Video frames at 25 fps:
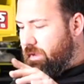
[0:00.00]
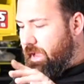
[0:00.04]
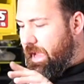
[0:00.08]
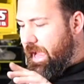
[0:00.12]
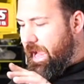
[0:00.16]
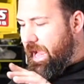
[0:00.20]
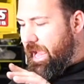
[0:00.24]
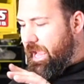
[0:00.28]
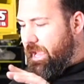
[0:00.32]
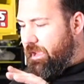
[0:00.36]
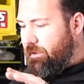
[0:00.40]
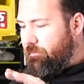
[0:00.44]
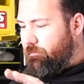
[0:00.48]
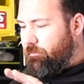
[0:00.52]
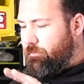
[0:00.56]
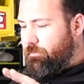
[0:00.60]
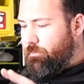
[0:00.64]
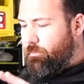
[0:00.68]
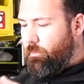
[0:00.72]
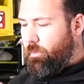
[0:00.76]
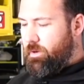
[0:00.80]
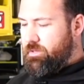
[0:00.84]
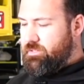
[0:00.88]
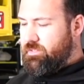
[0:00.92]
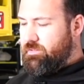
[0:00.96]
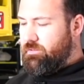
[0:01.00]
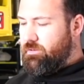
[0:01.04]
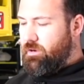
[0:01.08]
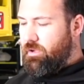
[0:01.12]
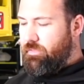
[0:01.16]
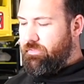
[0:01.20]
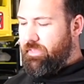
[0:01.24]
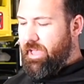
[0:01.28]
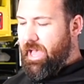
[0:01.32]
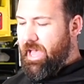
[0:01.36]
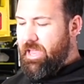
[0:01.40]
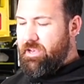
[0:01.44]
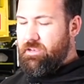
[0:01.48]
And once you got
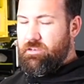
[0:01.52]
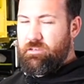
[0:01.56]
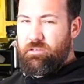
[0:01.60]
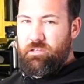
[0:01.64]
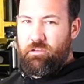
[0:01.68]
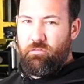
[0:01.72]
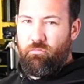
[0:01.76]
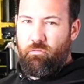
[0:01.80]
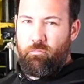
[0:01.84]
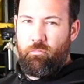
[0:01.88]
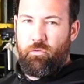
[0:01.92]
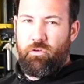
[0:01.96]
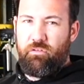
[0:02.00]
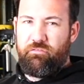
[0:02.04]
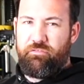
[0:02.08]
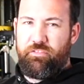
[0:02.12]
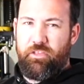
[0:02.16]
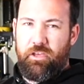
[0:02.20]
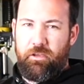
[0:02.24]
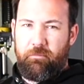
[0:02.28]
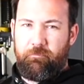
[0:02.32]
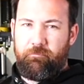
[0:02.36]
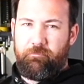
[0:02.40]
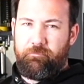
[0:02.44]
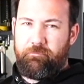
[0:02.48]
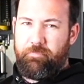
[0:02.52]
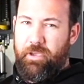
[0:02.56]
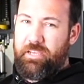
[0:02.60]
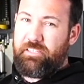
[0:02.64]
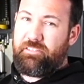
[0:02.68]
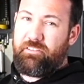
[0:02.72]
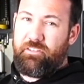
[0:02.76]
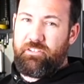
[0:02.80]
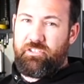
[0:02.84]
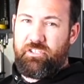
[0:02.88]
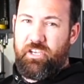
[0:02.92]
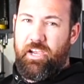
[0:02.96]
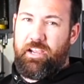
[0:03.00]
that, you remove
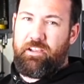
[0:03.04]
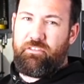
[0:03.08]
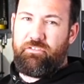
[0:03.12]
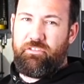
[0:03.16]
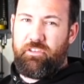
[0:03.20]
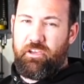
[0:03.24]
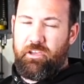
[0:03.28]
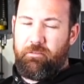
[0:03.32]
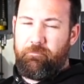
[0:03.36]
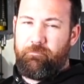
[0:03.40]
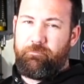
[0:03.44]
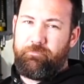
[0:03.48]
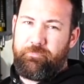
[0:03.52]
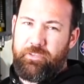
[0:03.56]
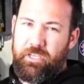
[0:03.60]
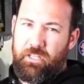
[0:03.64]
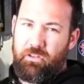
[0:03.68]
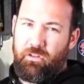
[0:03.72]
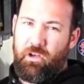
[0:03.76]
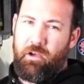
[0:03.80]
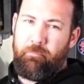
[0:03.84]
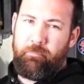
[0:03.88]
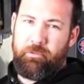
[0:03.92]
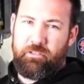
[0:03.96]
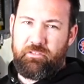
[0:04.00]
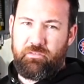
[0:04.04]
basically check the alignment